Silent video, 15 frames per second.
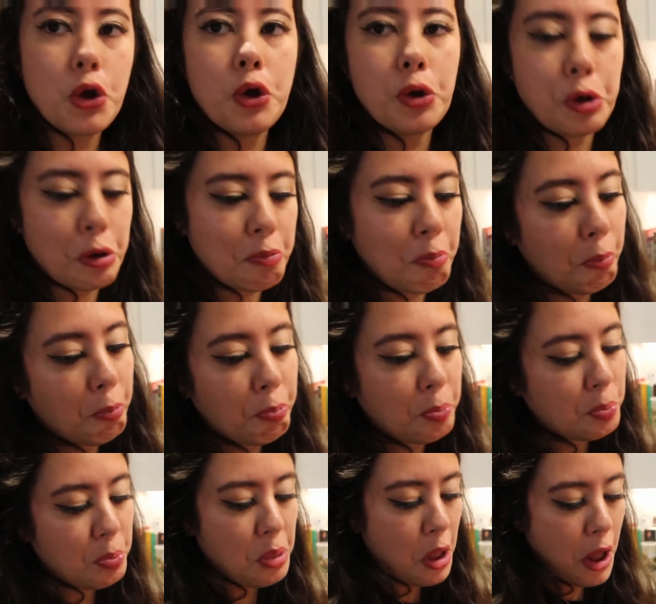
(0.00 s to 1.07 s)
Okay,
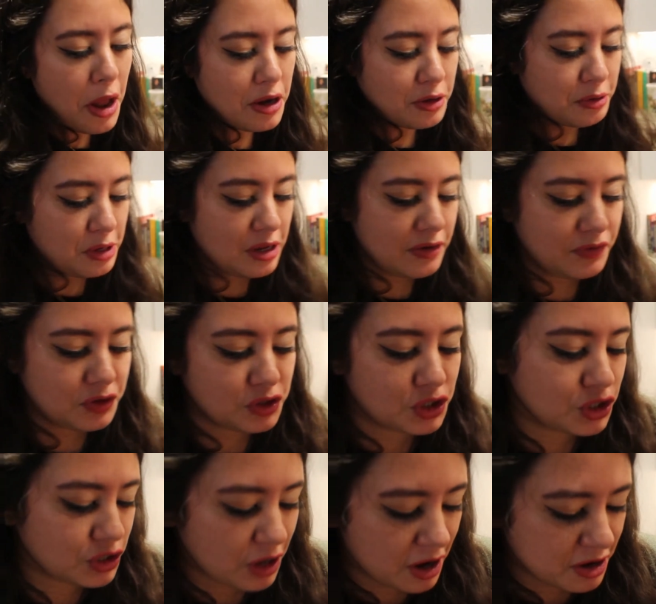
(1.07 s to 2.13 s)
not even
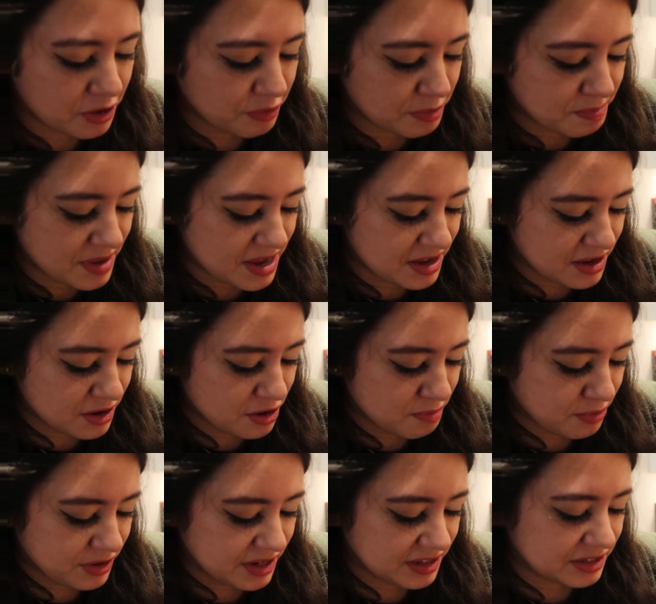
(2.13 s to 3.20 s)
started with baking or
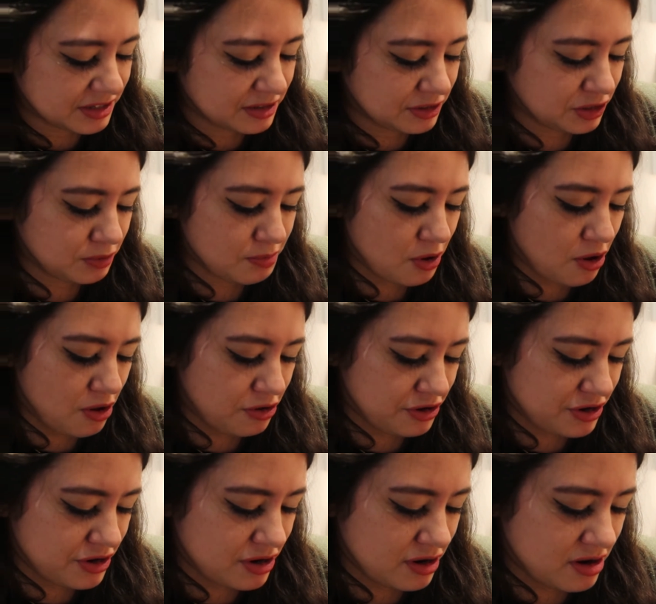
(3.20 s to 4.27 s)
putting this in a
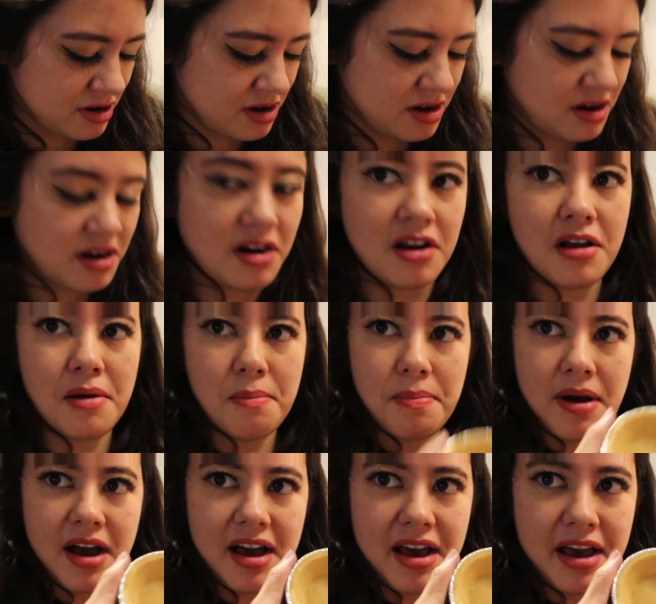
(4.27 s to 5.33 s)
smaller
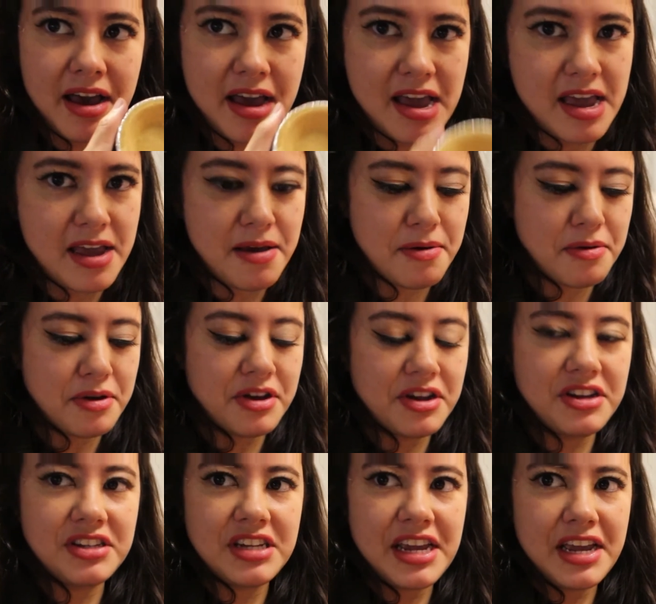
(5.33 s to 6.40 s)
pie
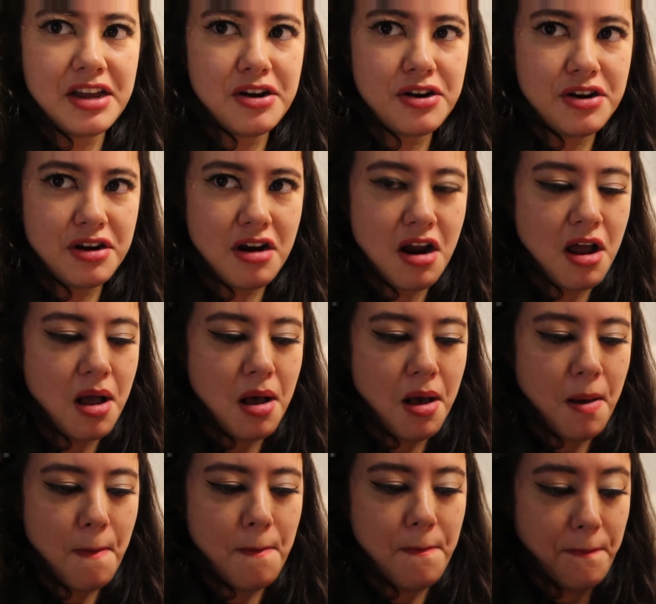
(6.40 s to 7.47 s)
container,
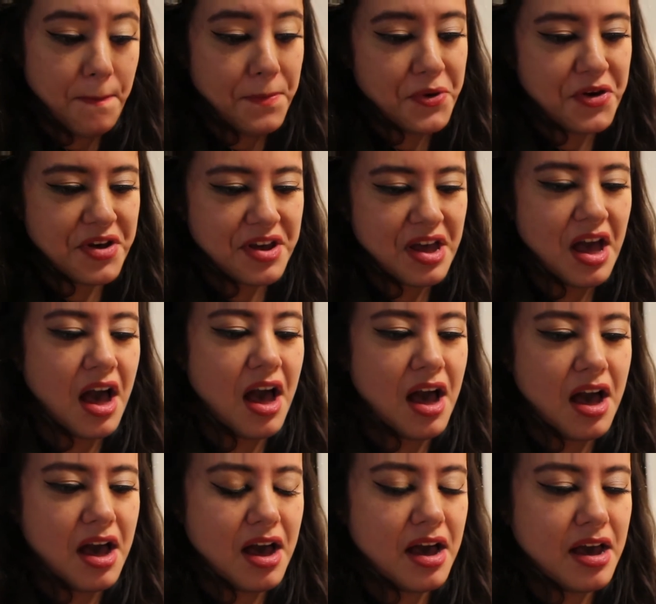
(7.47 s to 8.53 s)
but
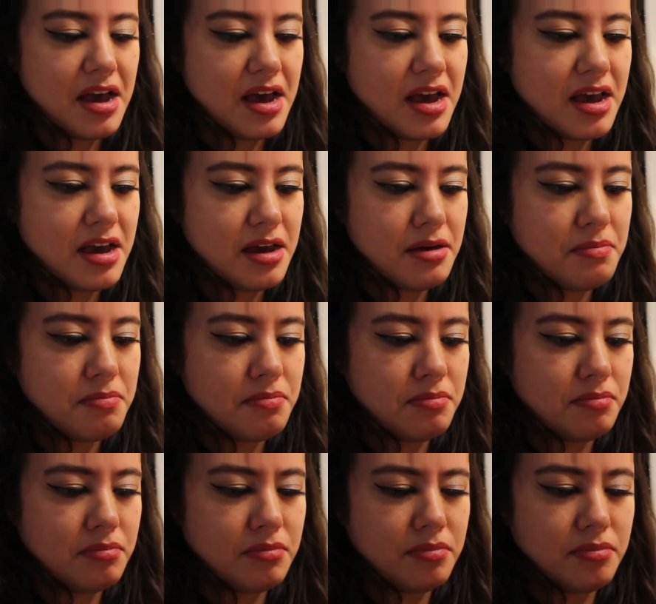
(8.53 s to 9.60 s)
I
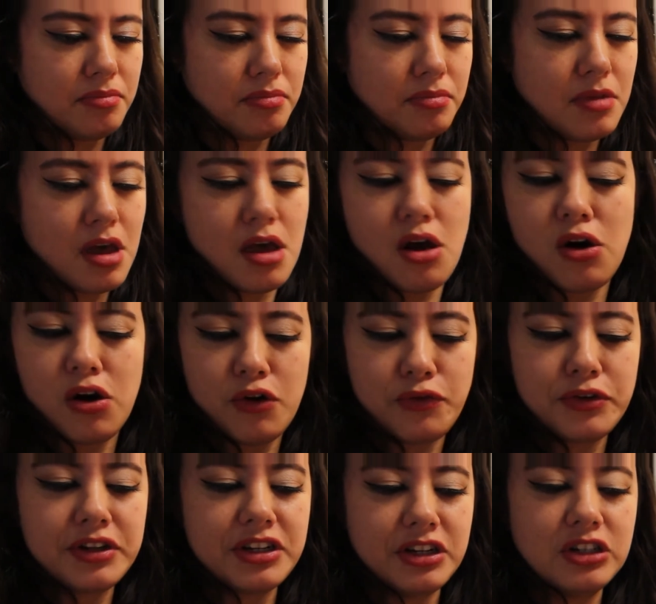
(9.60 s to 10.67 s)

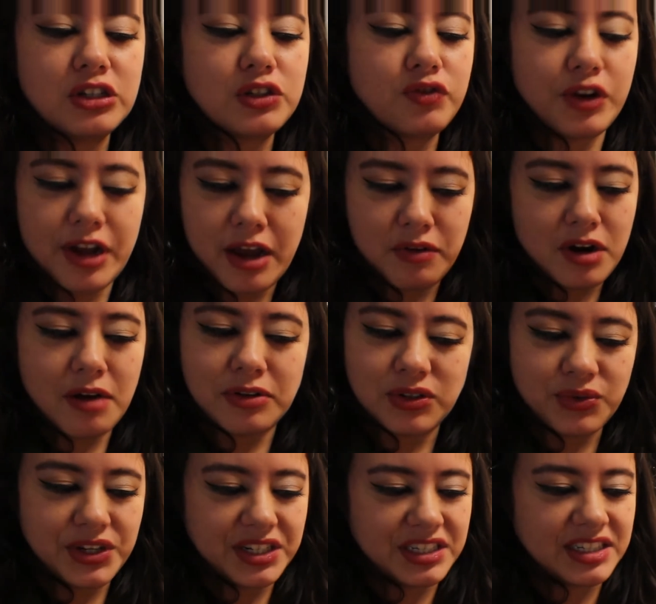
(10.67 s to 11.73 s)
hopefully didn't just forget what I was
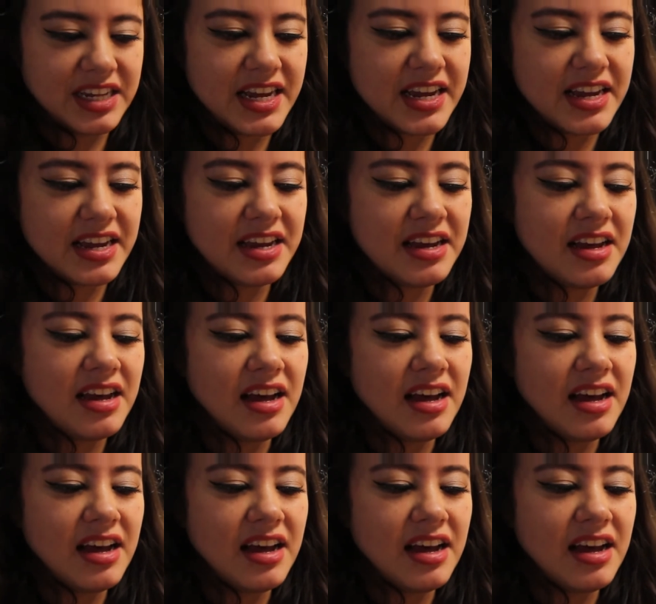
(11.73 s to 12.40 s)
going to say.